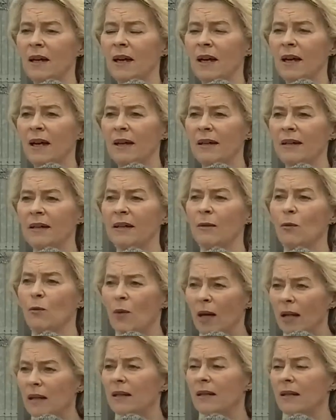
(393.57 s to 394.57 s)
and in
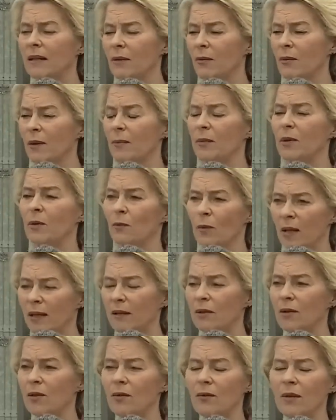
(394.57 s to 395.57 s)
well-equipped,
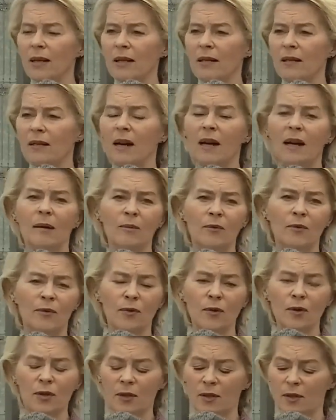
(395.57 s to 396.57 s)
well-trained armed
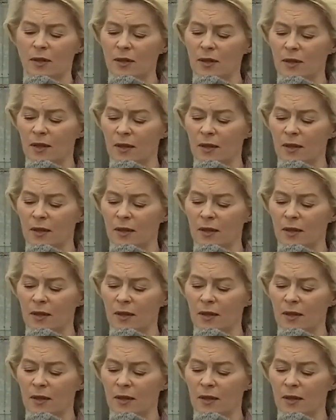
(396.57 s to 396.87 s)
forces.